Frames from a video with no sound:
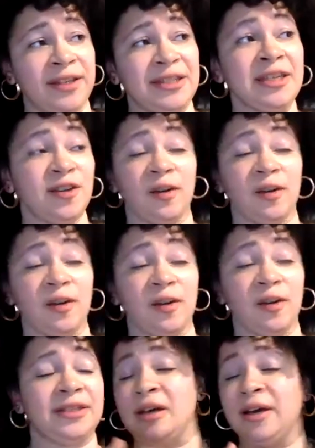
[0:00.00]
That's easier
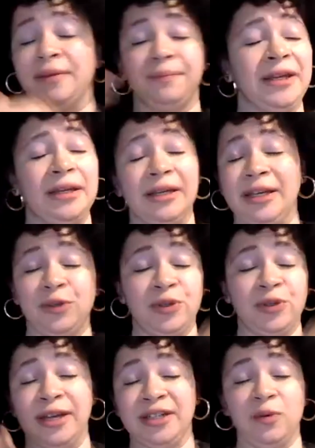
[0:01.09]
because it's not
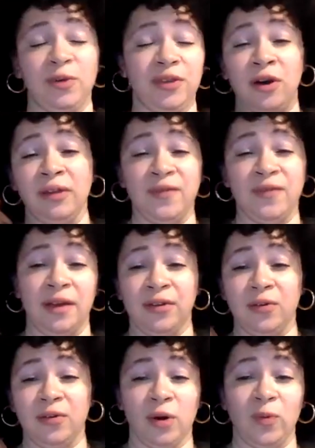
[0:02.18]
intersecting with all of the
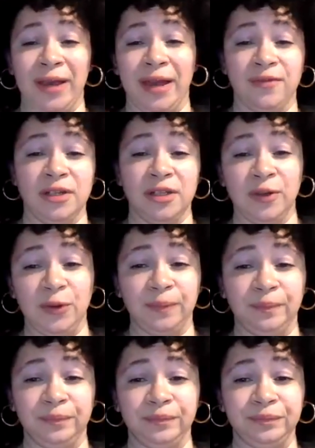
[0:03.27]
other work we have to do.